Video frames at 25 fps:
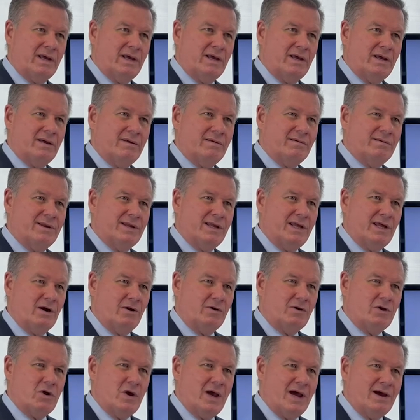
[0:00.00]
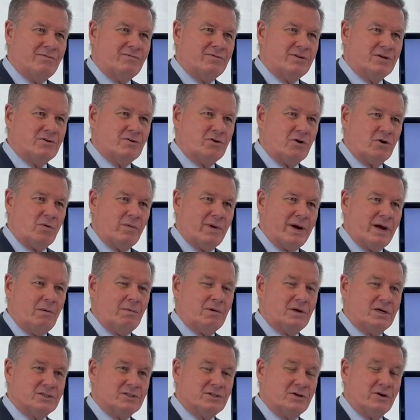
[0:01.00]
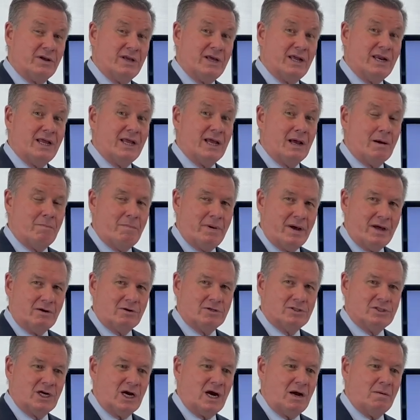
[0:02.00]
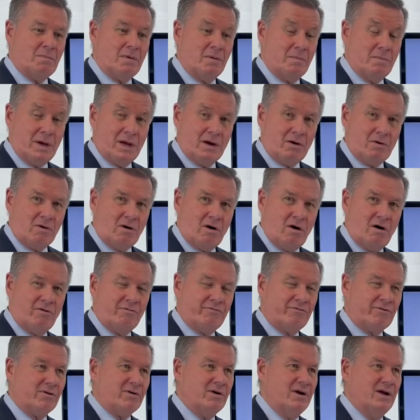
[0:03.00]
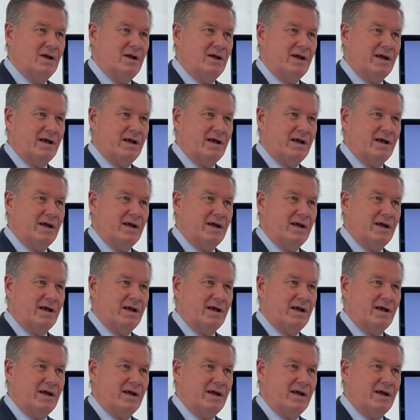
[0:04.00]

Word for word: and you know you have to turn around because they're getting a better job, a better offer,